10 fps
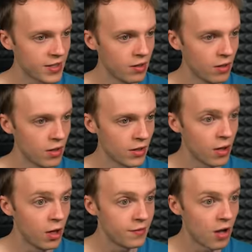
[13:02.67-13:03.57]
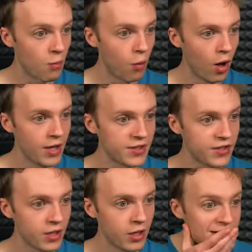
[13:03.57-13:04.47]
take a little look. There
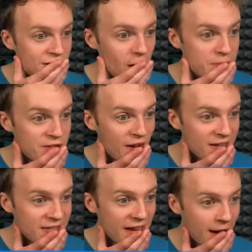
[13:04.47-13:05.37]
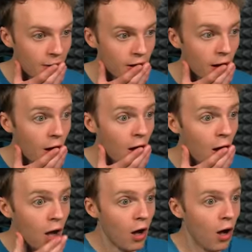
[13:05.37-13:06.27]
was. It's upside down.
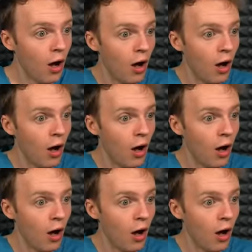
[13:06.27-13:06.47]
Oh!